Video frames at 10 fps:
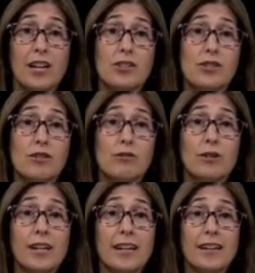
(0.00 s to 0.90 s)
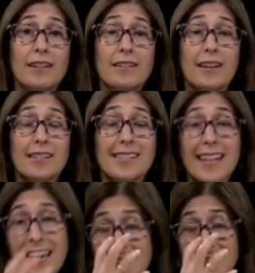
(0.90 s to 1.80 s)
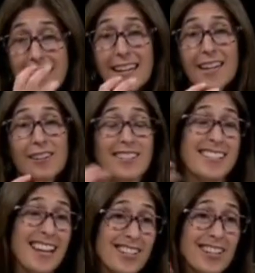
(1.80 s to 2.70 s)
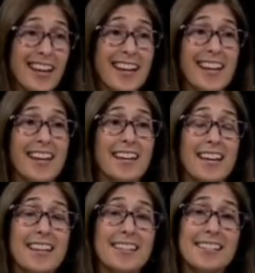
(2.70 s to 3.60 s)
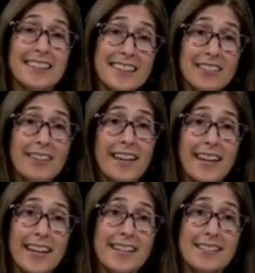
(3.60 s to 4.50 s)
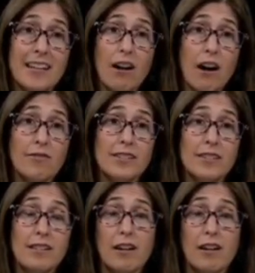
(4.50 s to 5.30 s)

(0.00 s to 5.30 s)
So a sinus headache or a tension headache, these little headaches that often